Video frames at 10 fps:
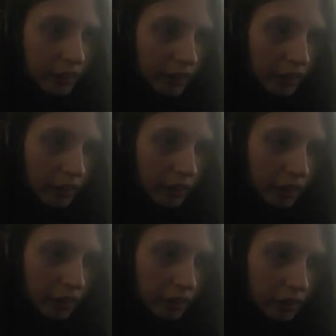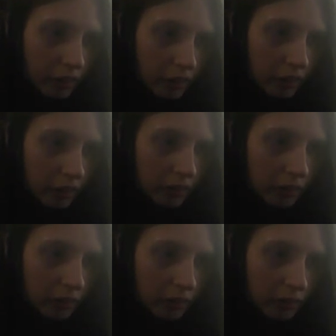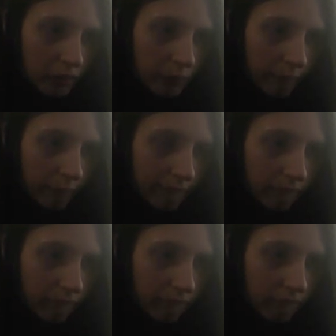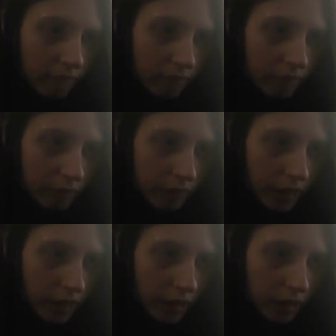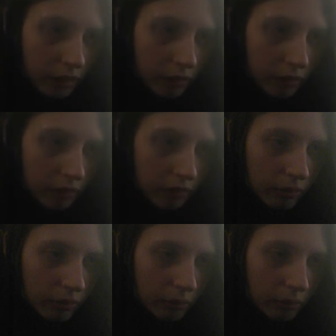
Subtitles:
Nothing is said.